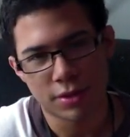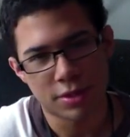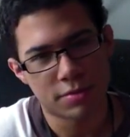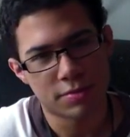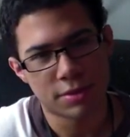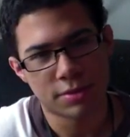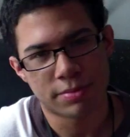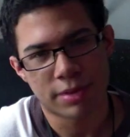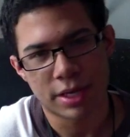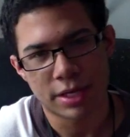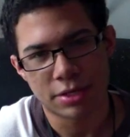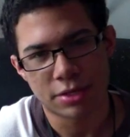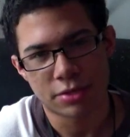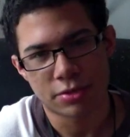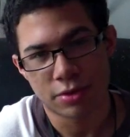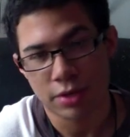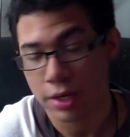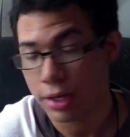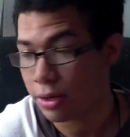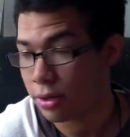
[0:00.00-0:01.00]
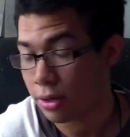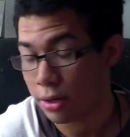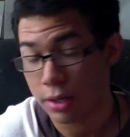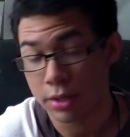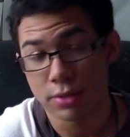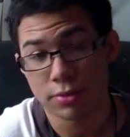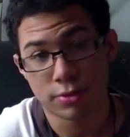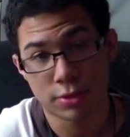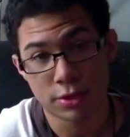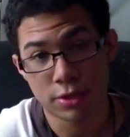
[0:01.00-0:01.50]
Friendship is Magic trading
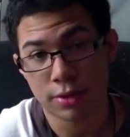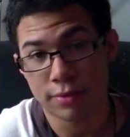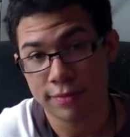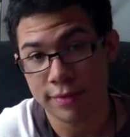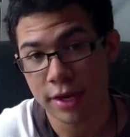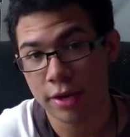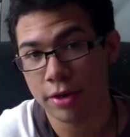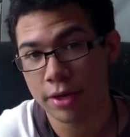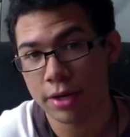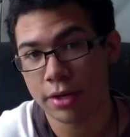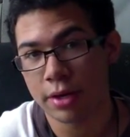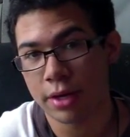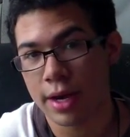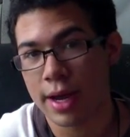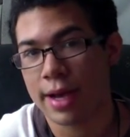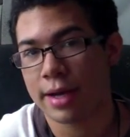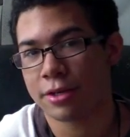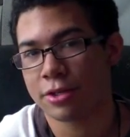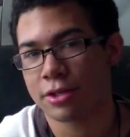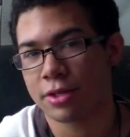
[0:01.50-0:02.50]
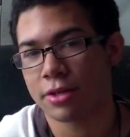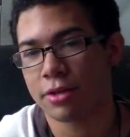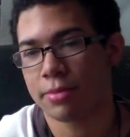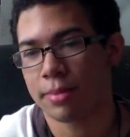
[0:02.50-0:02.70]
cards, which are very good actually.